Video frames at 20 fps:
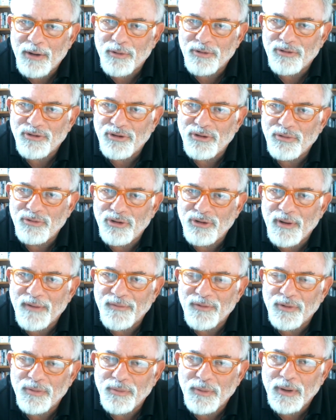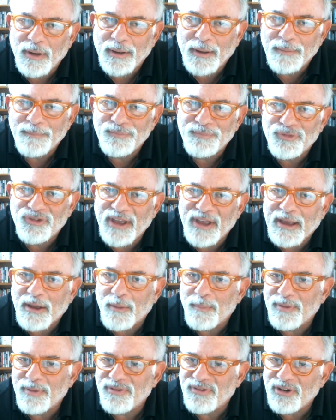or do you ever take
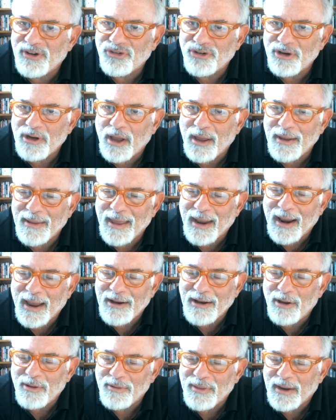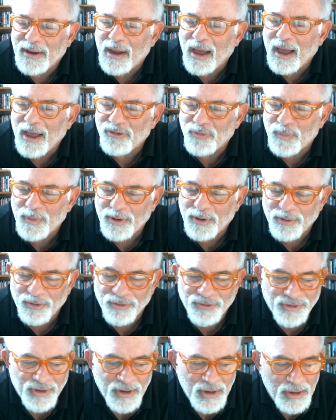a position on that? I know that
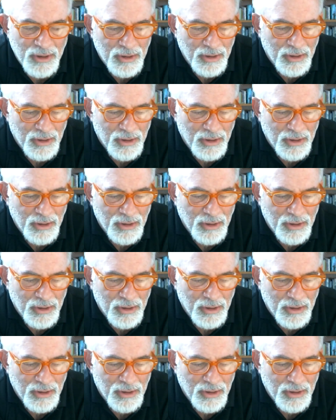hospitals